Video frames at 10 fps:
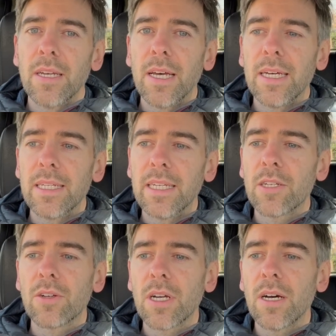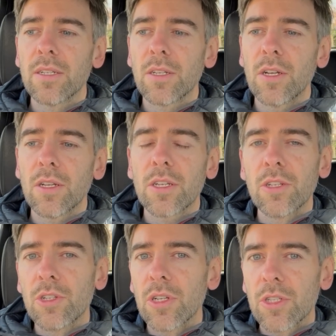And EcoCars
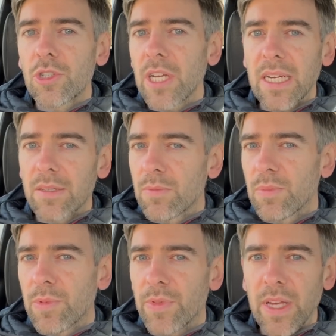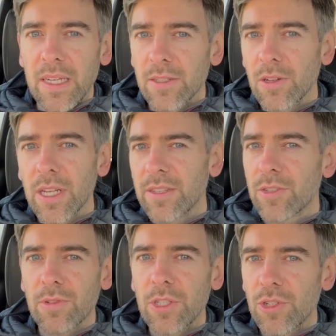can check things on like the
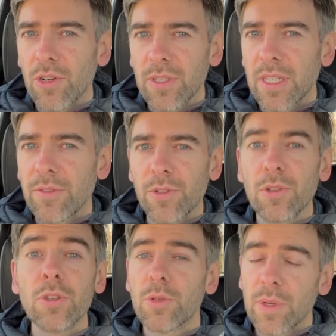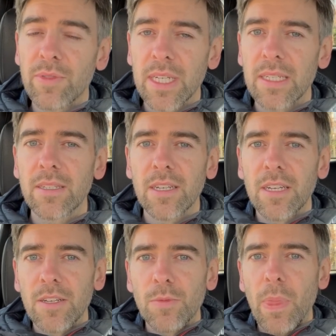screenshots. And if you're new to EVs,
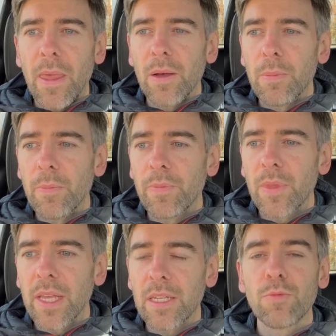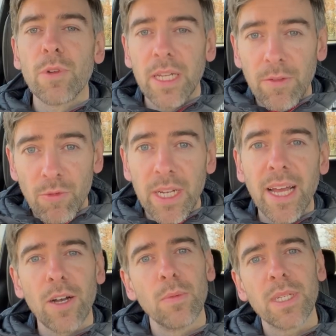it really
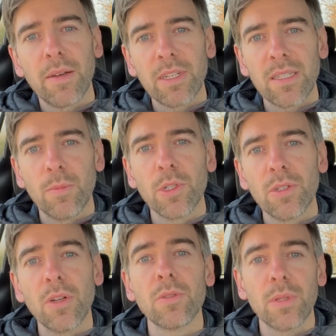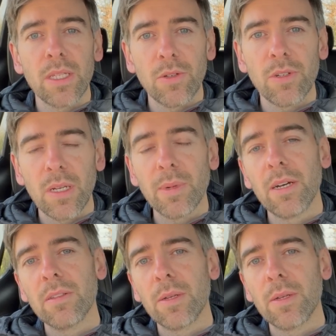helps having someone who knows what they're talking about.